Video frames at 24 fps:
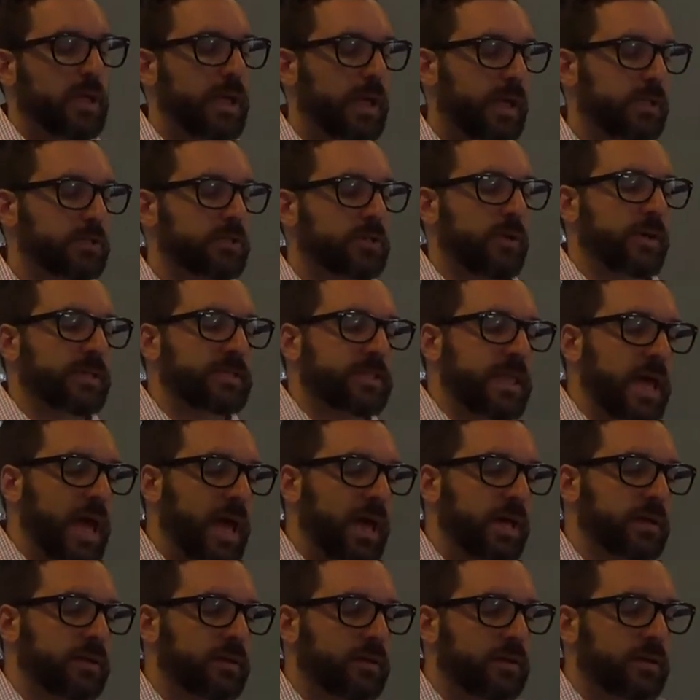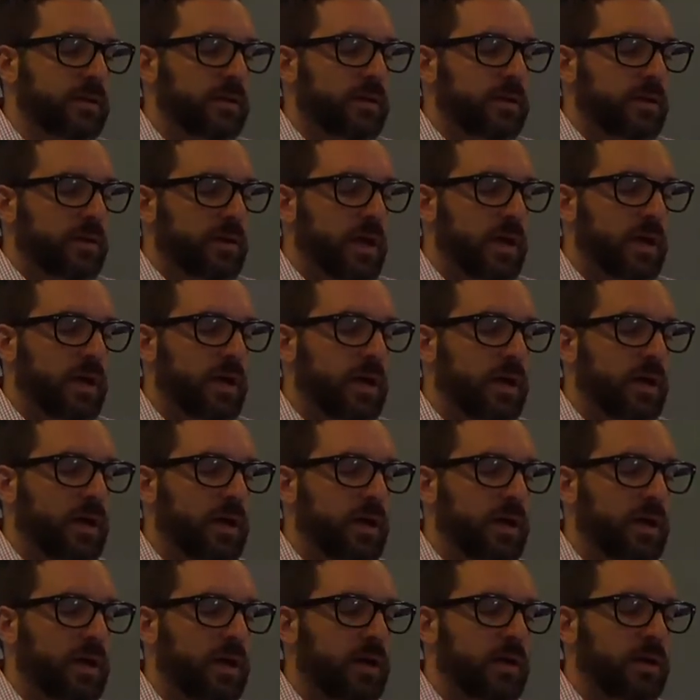And so as that,
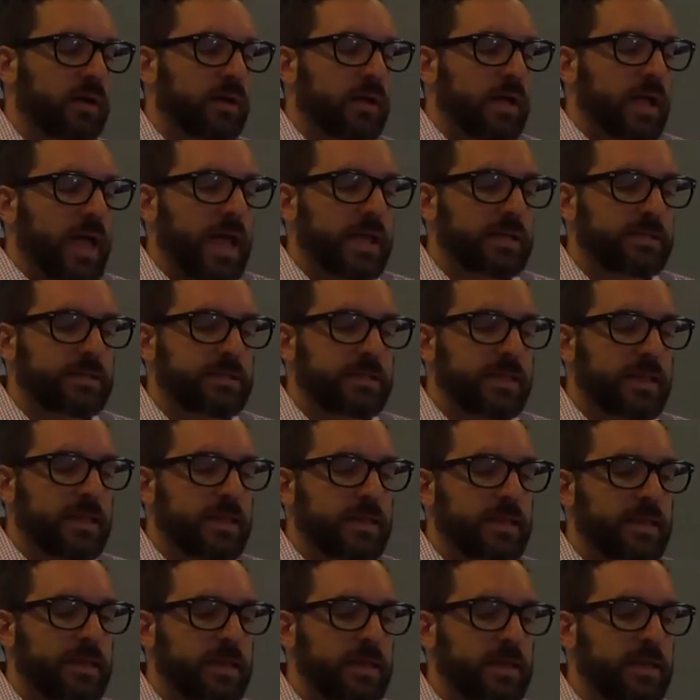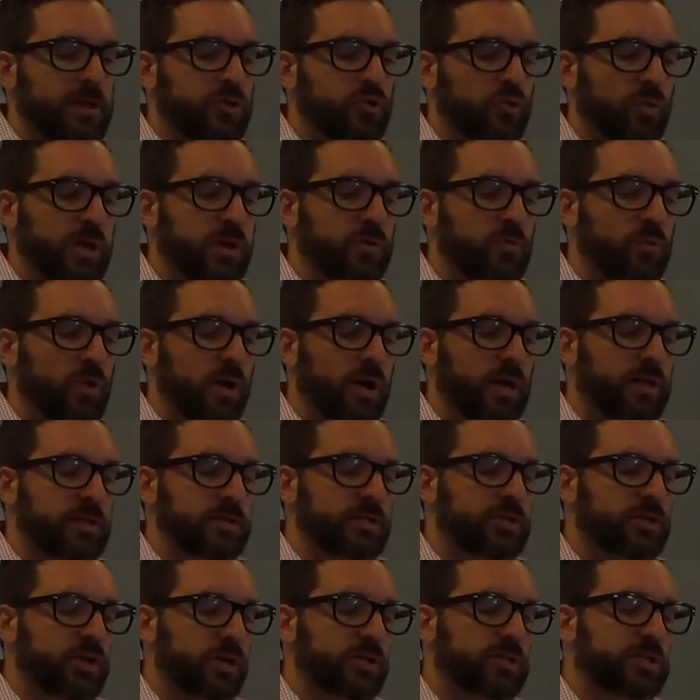uh, as the green one
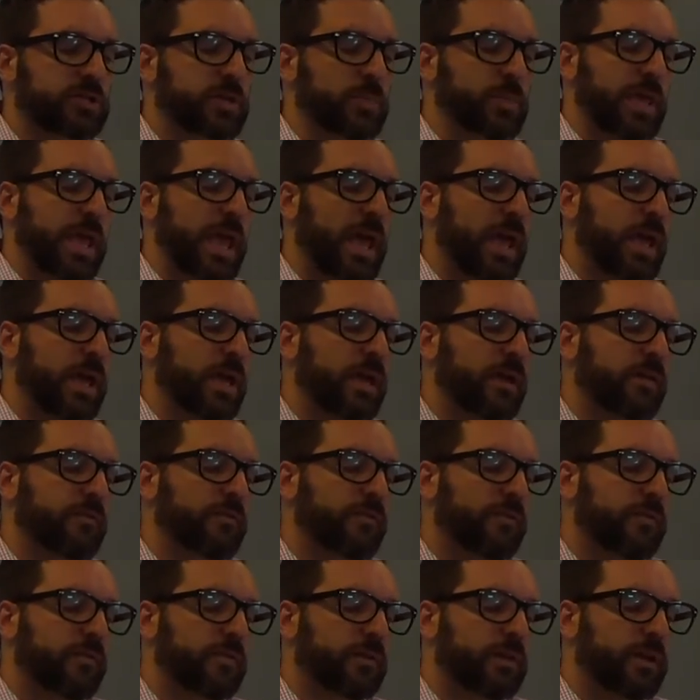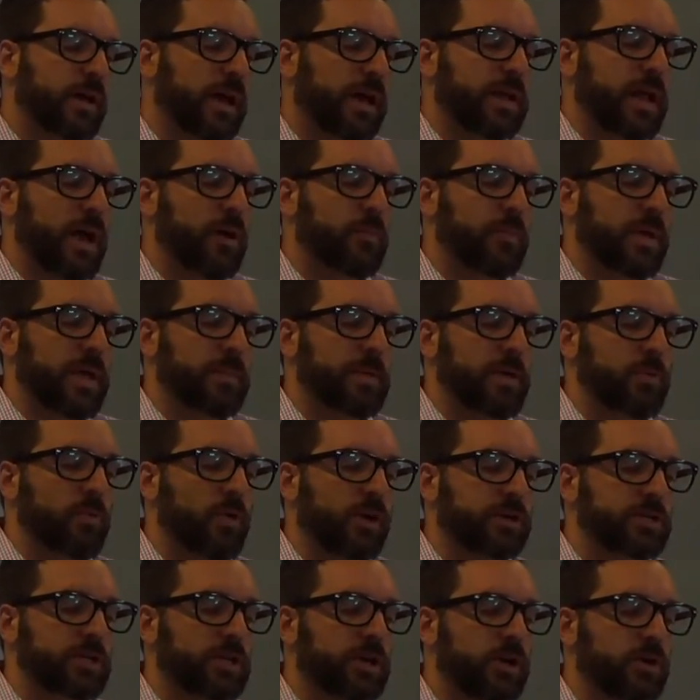starts to behave, I now maybe
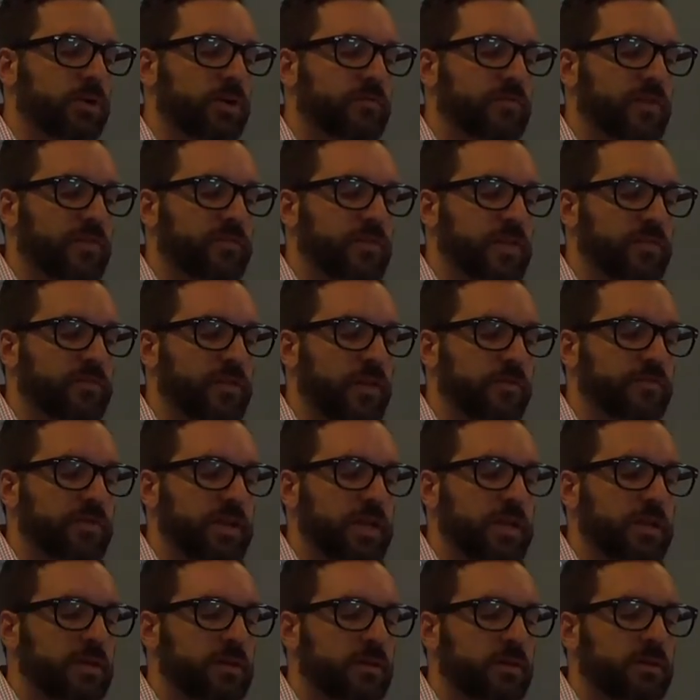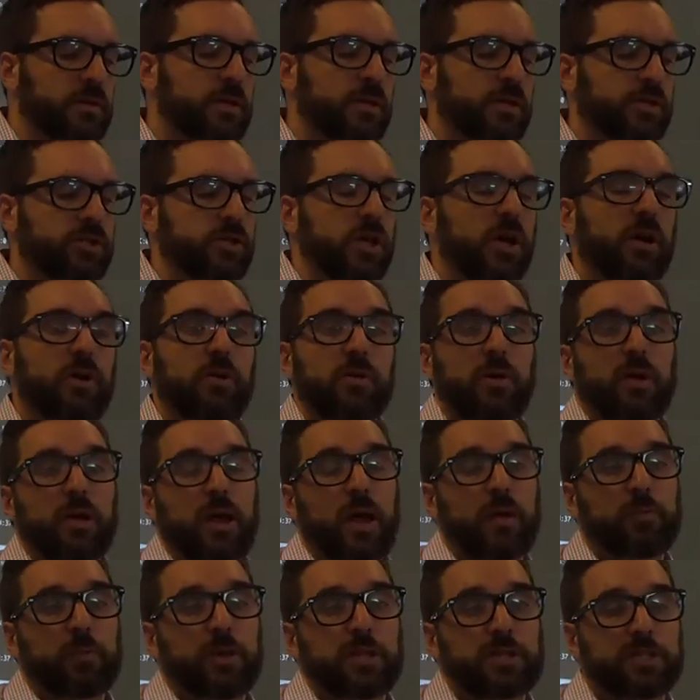want to go to 50-50. So
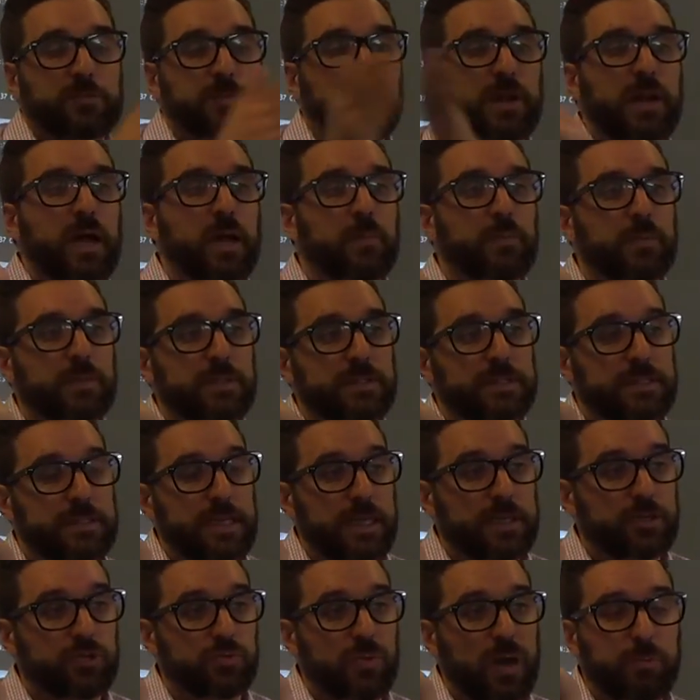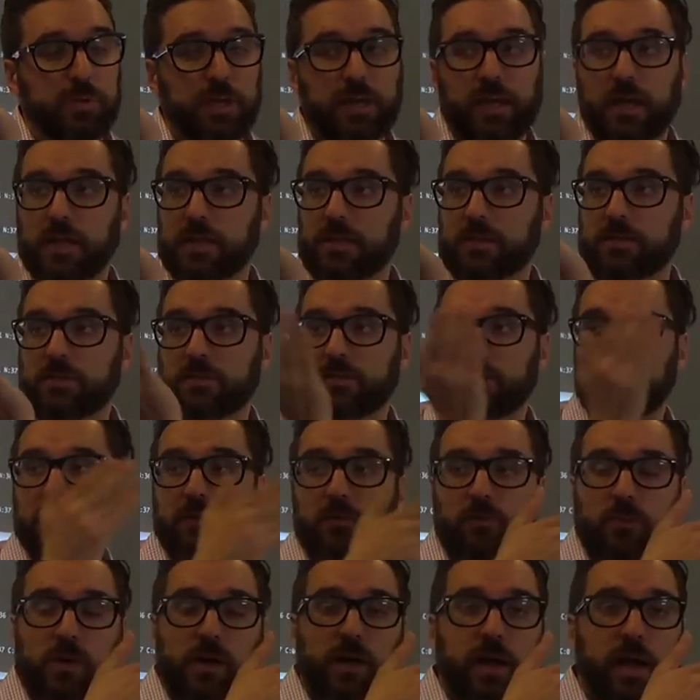I'm going to spin up six replicas,
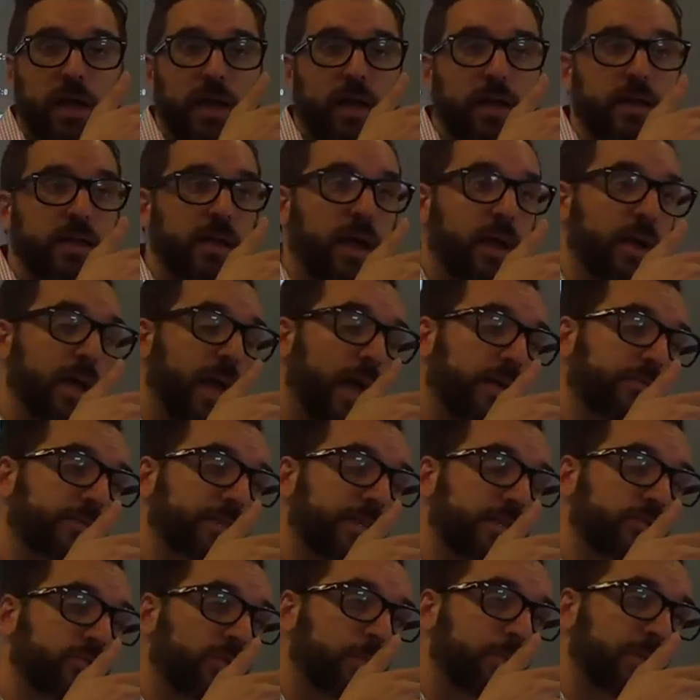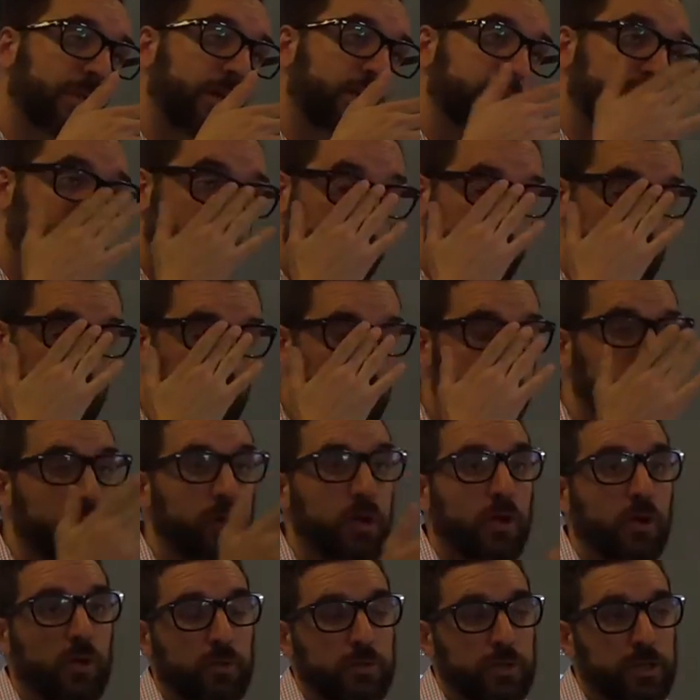where I, I, have six replicas of blue,
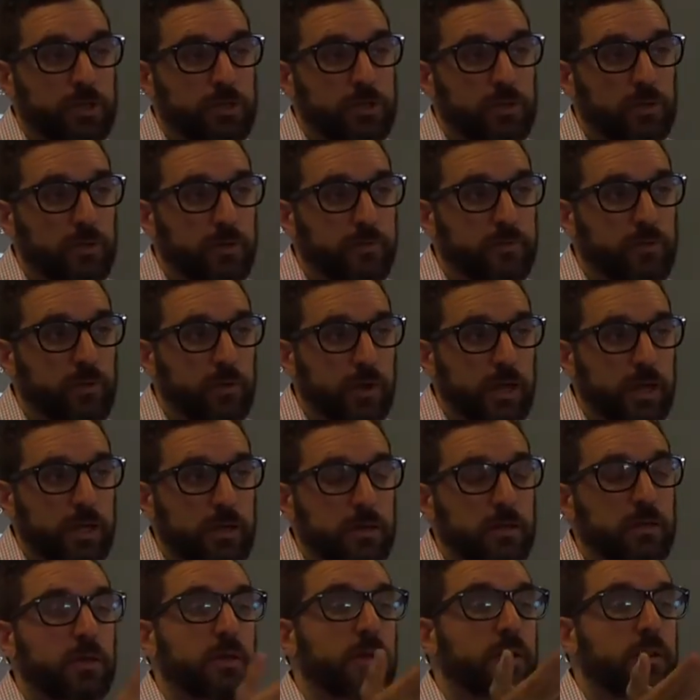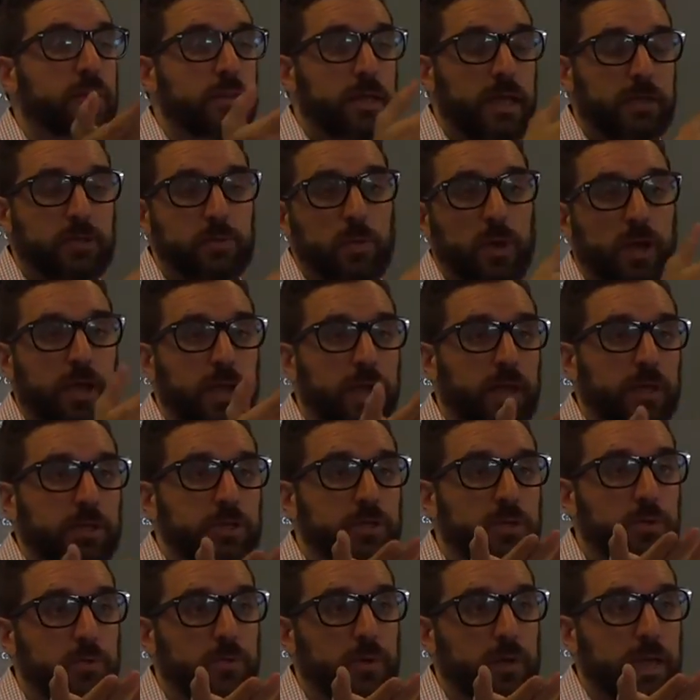only two of green. That's why I got
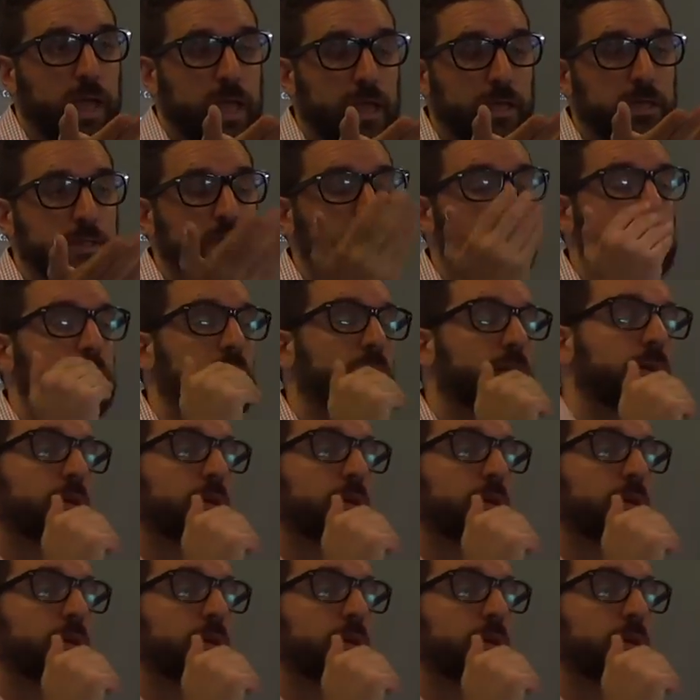two eights.